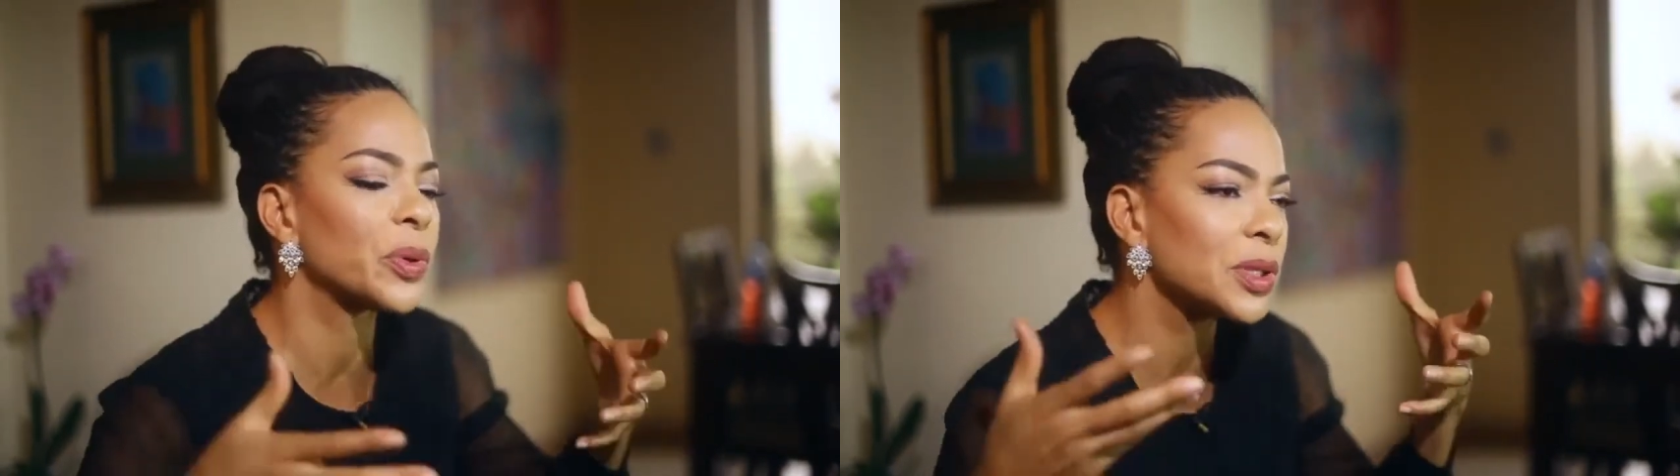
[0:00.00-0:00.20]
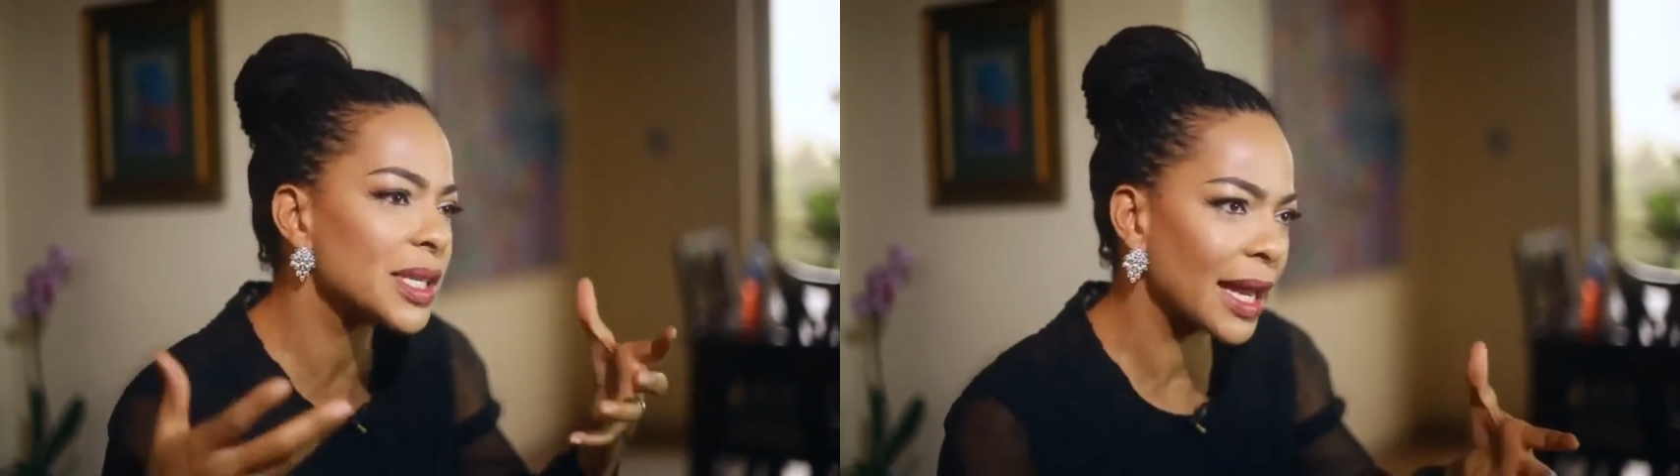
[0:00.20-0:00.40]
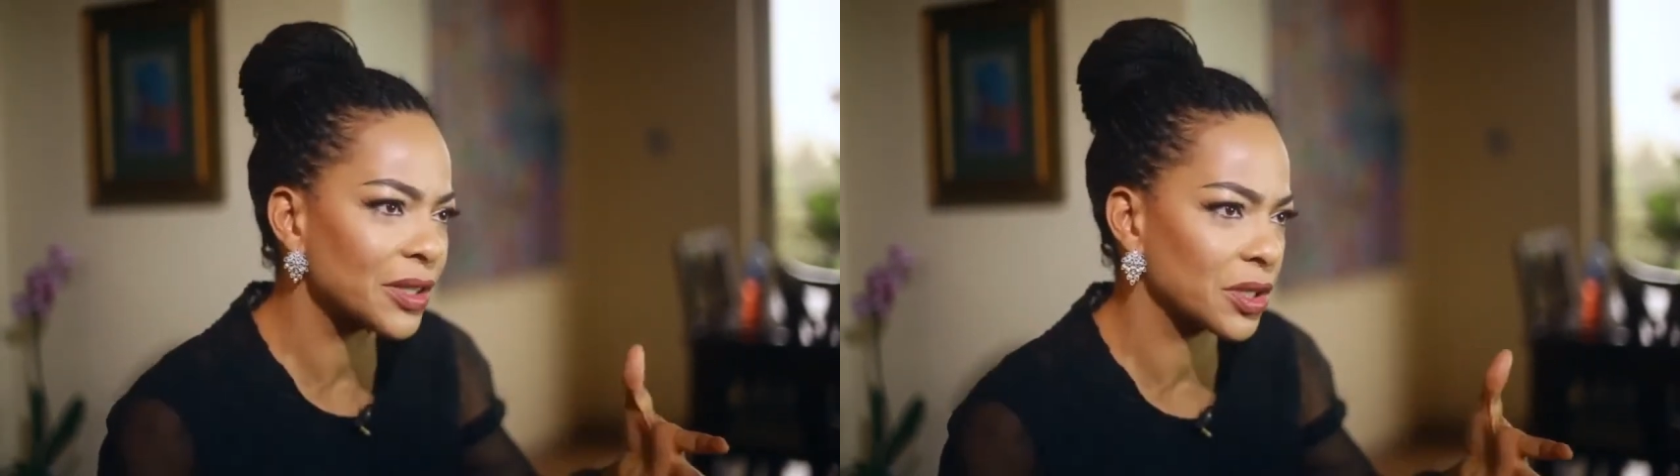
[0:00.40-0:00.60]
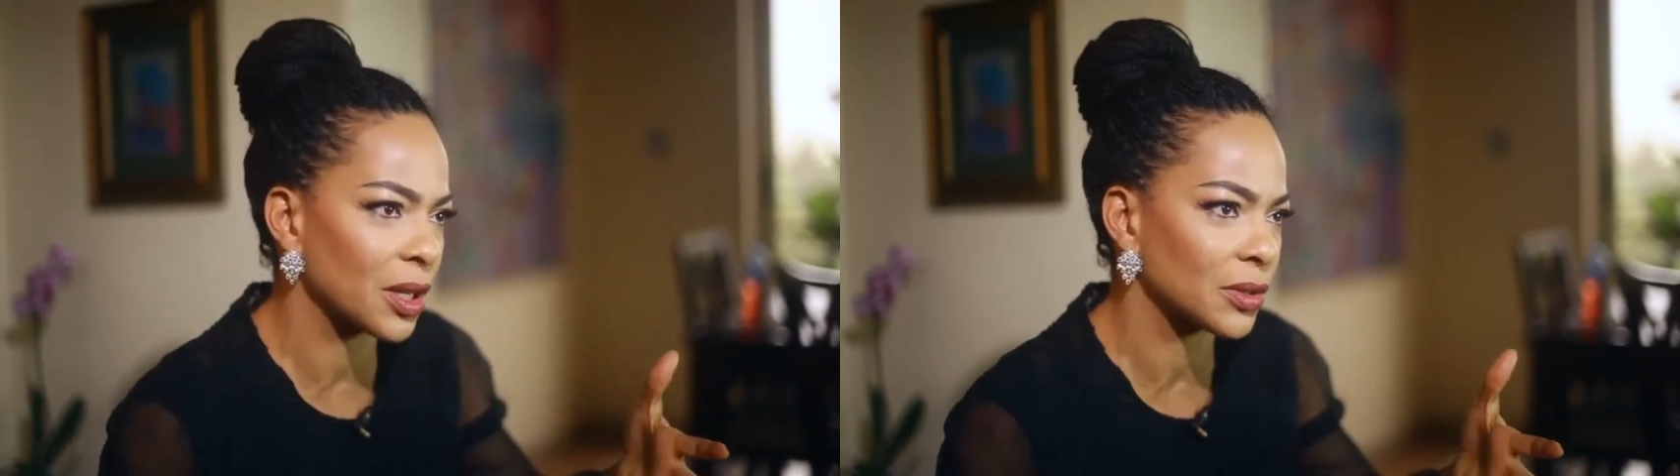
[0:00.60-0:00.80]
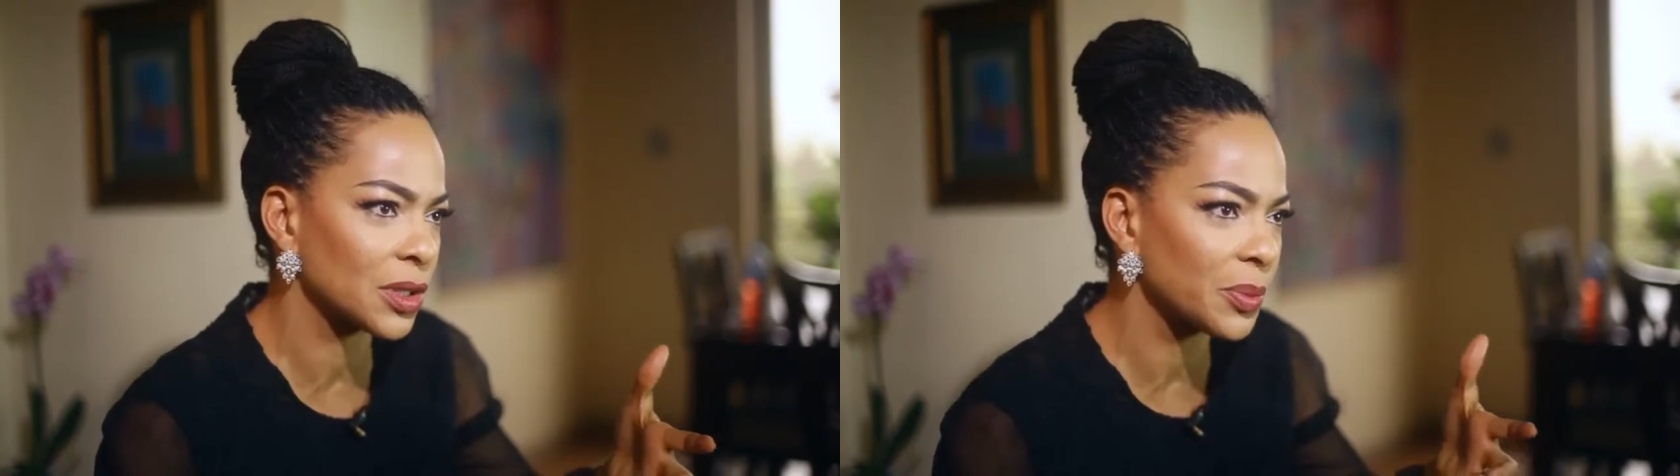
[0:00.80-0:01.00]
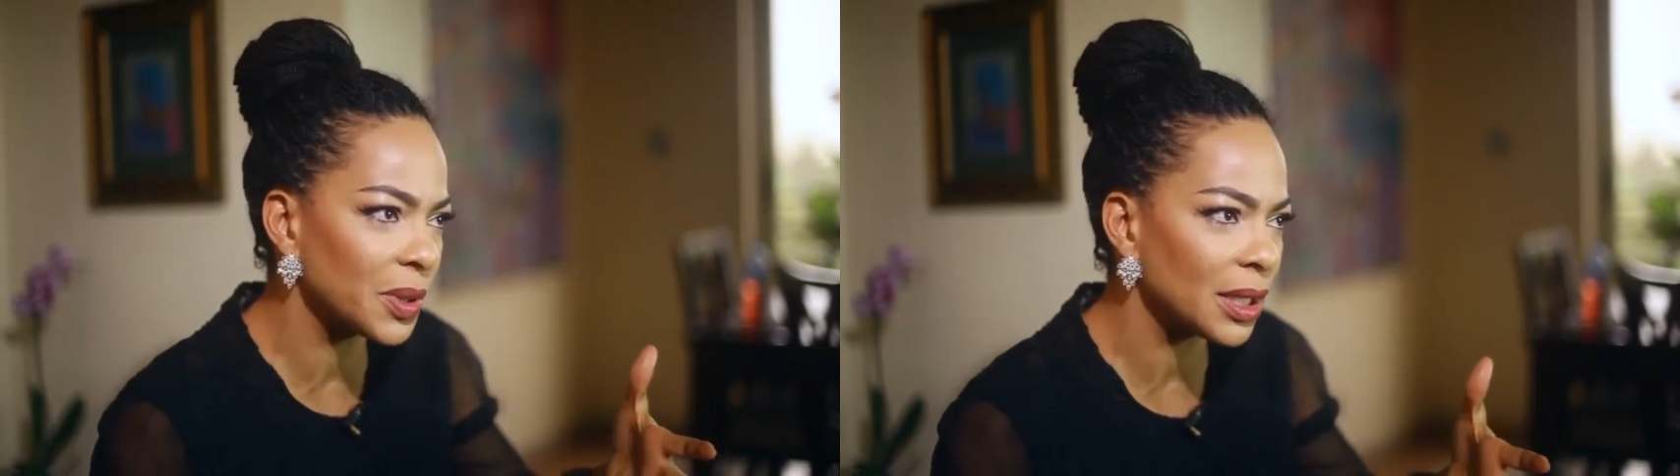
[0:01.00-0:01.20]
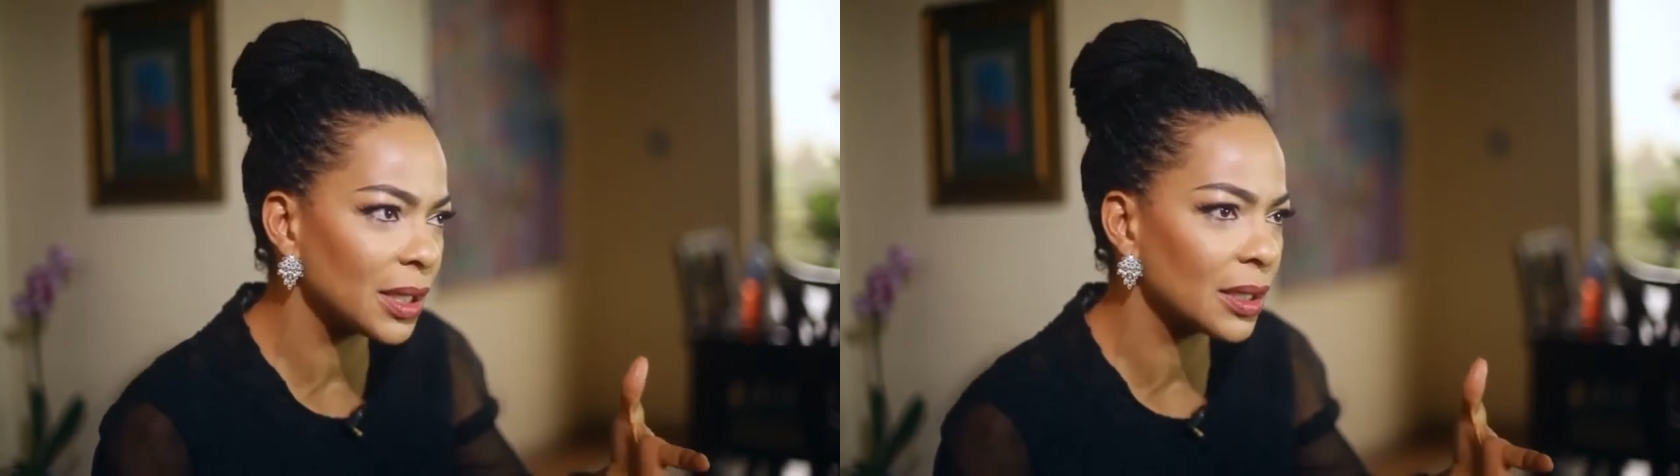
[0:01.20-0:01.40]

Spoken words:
potential to be